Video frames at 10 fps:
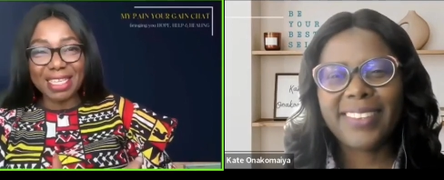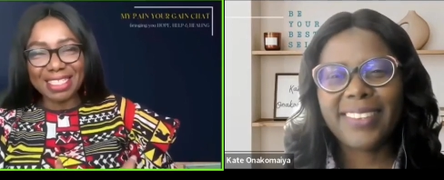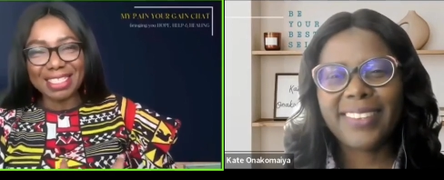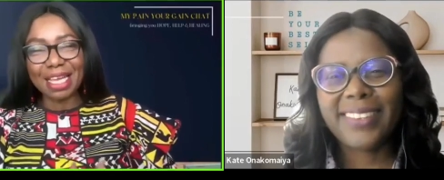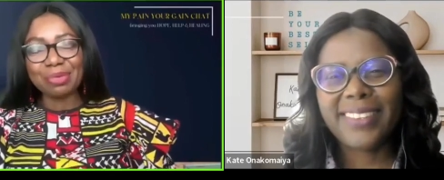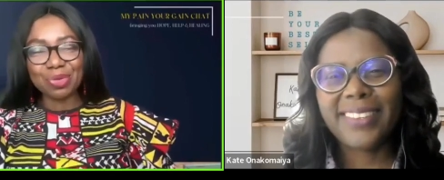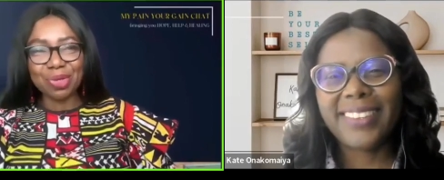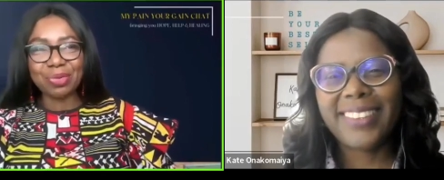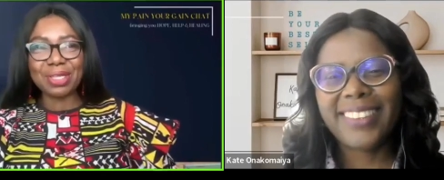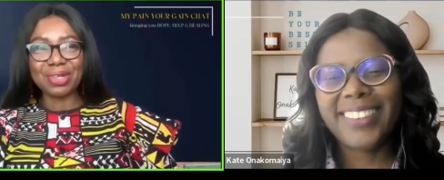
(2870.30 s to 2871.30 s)
Speaker 1: this time to
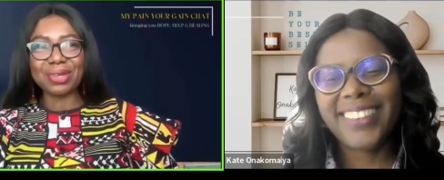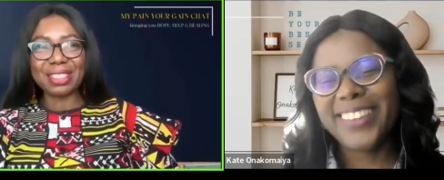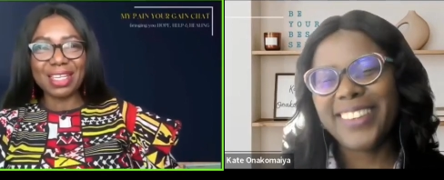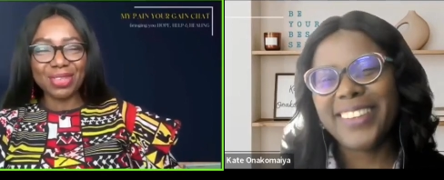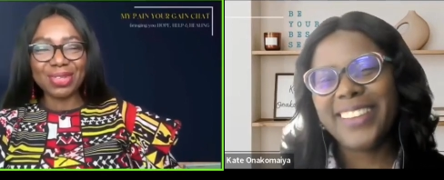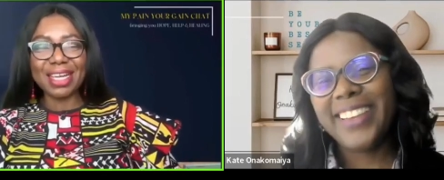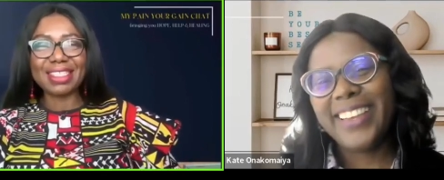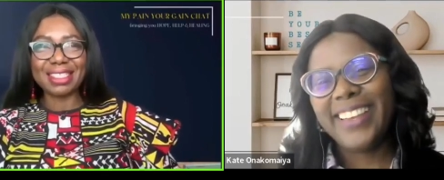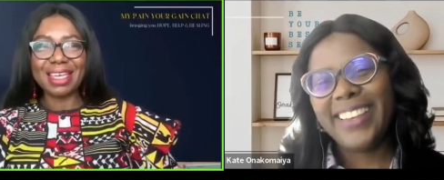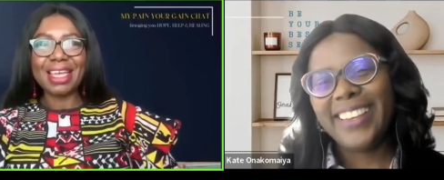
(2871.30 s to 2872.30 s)
be with us, I know
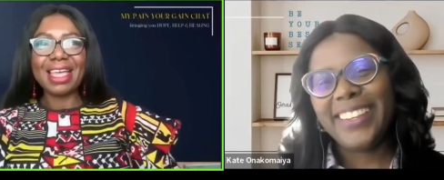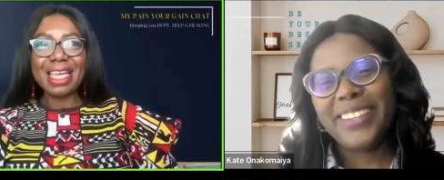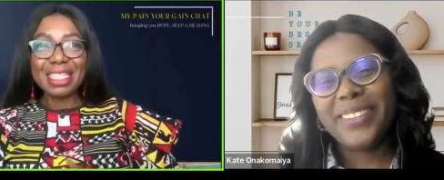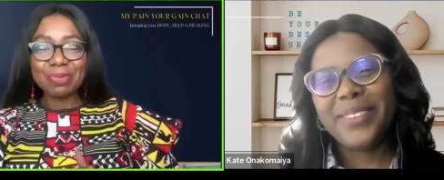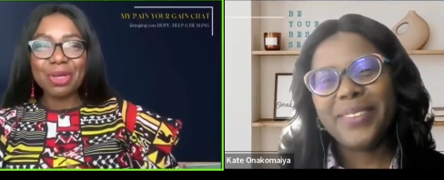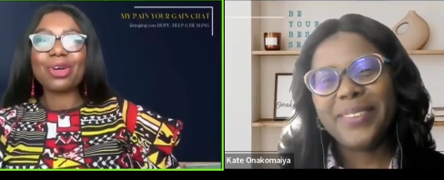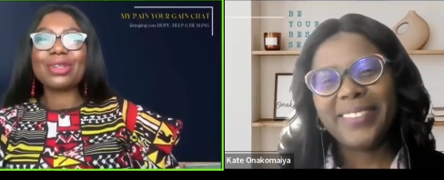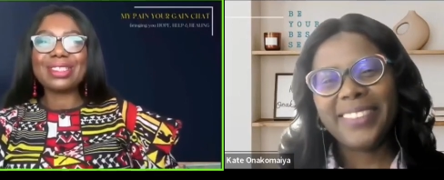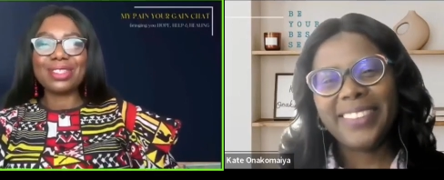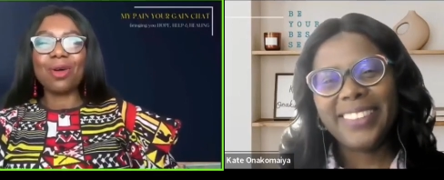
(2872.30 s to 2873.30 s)
that it's
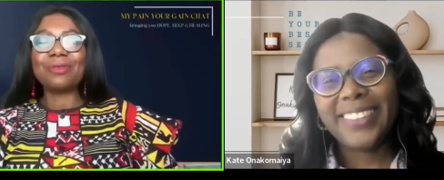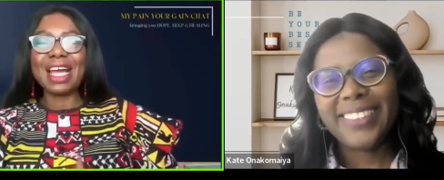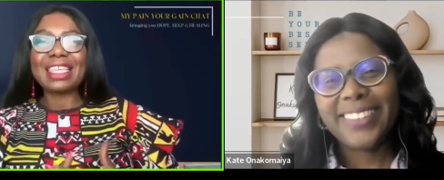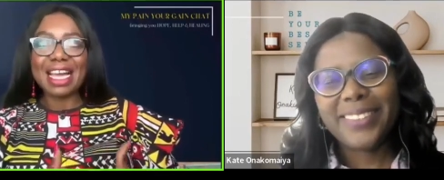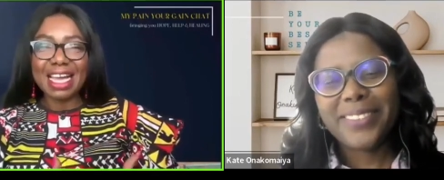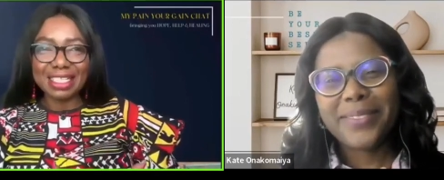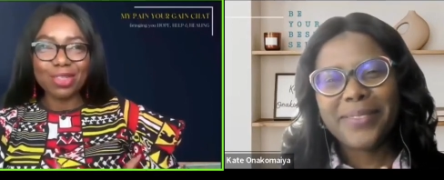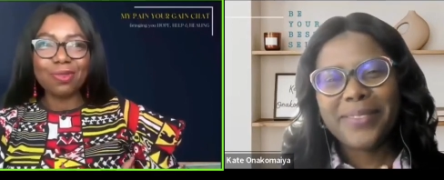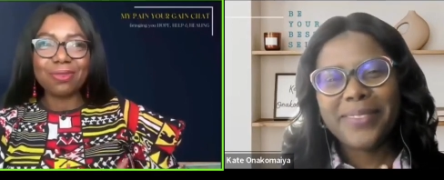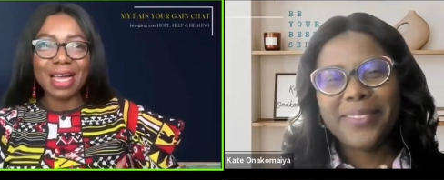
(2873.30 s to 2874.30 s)
because of that heart
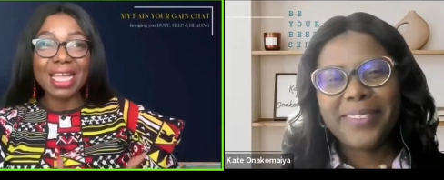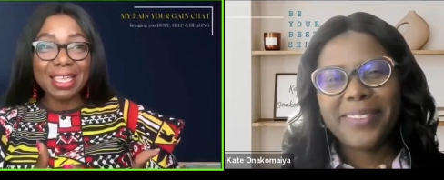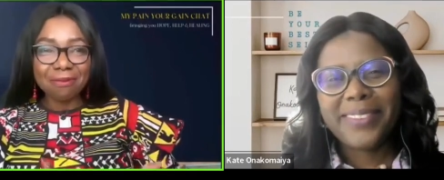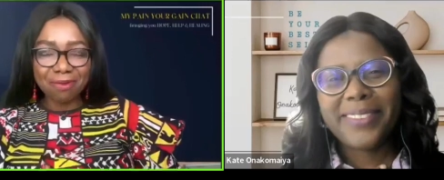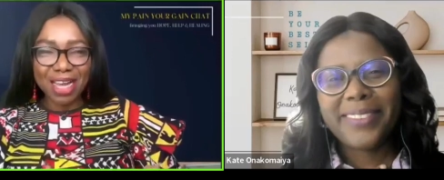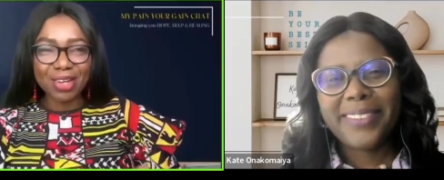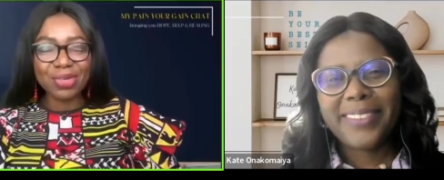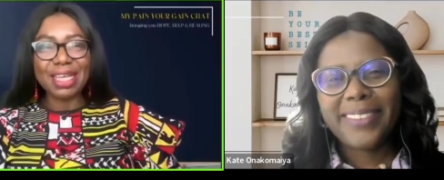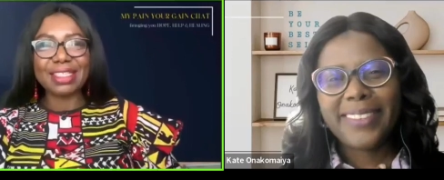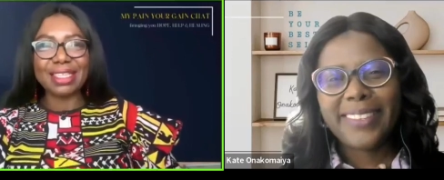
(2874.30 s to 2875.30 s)
of adding value
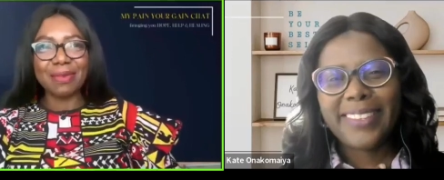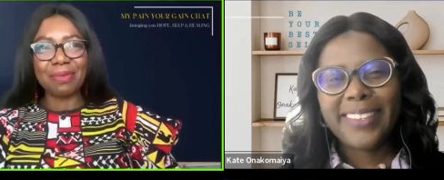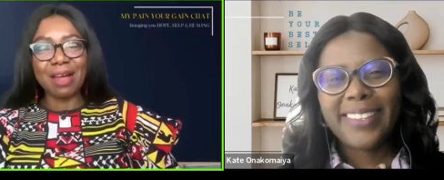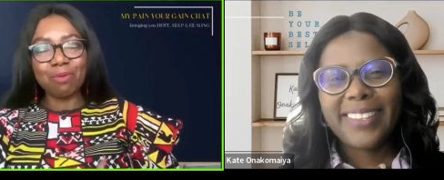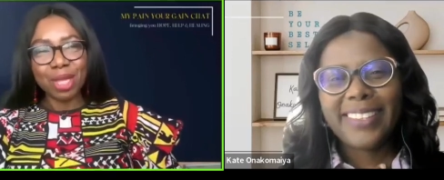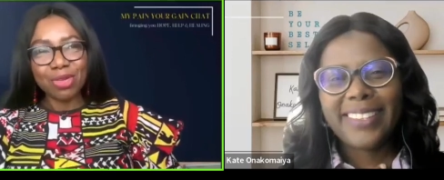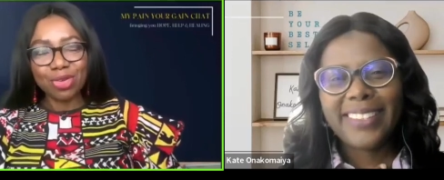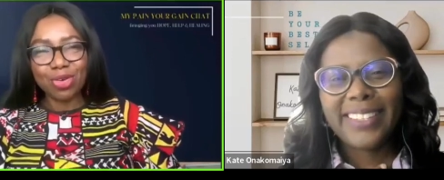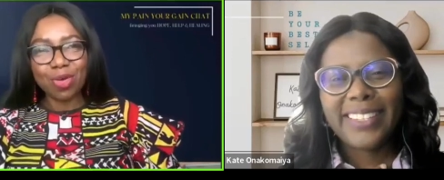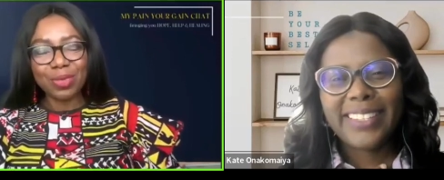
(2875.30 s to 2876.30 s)
that um, have made you
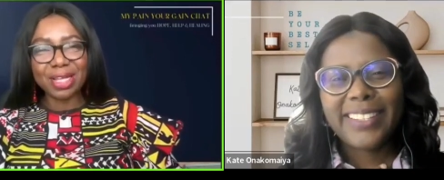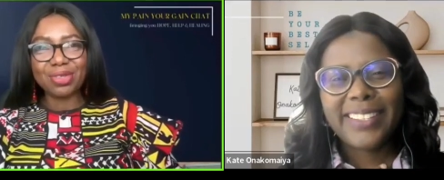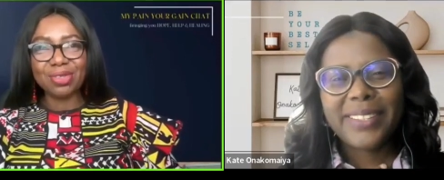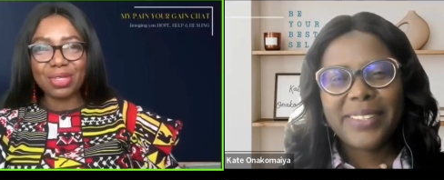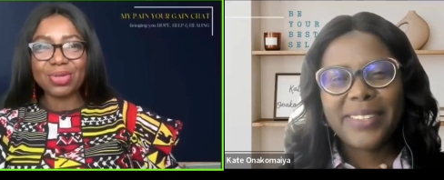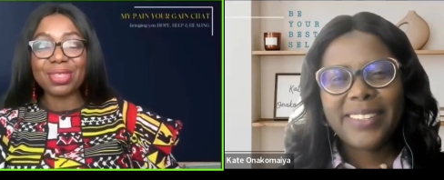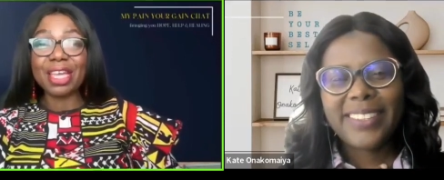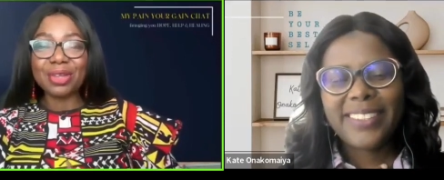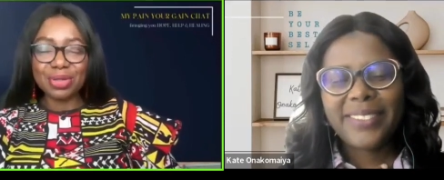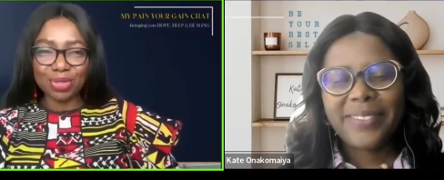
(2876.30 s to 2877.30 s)
to come here today. So
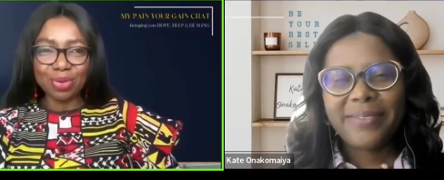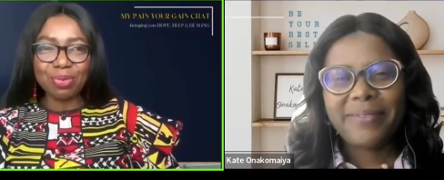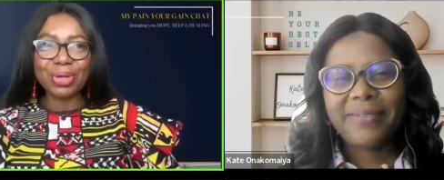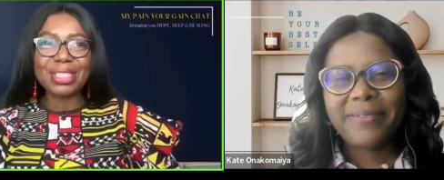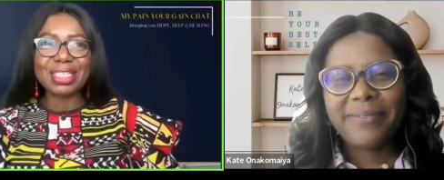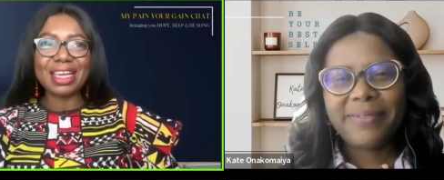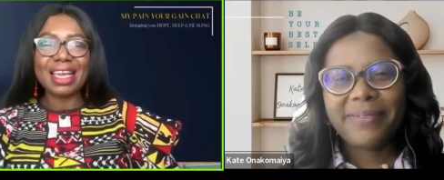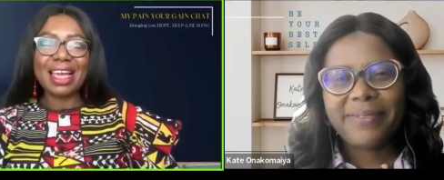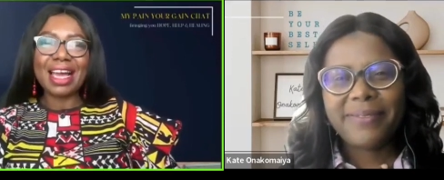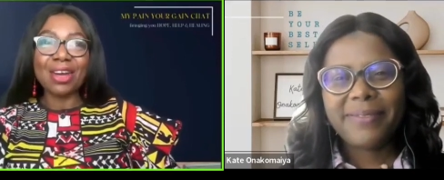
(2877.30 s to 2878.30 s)
thank you so much
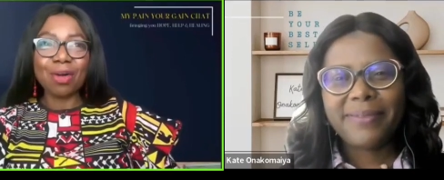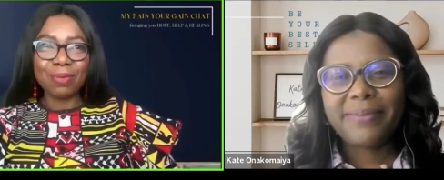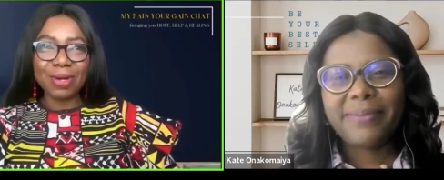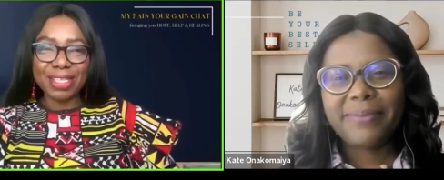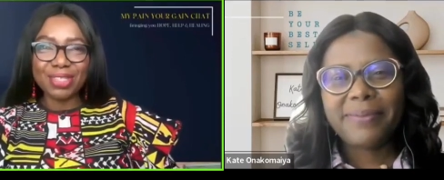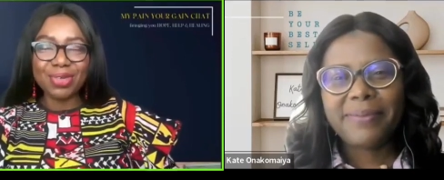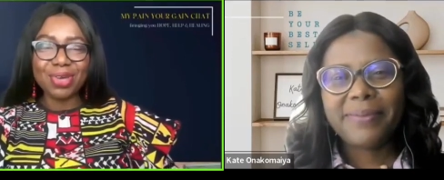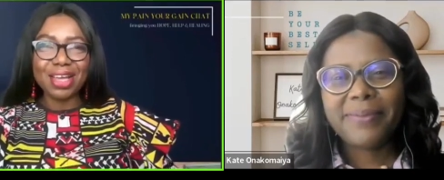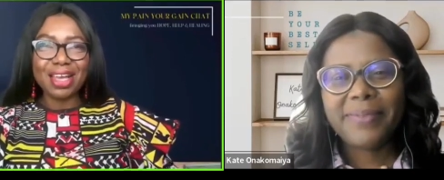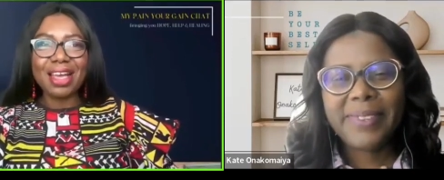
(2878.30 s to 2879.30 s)
and God bless
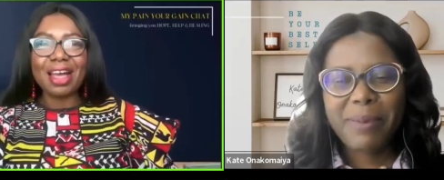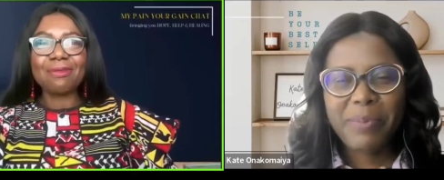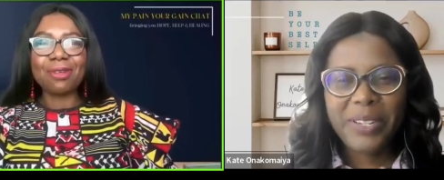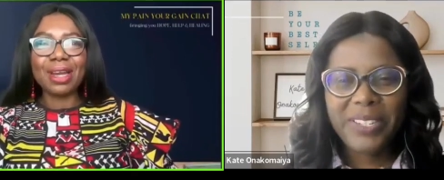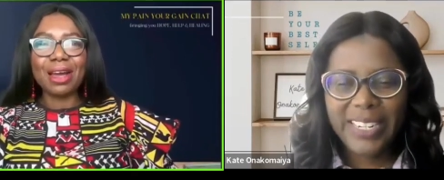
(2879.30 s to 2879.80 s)
you. And for all our,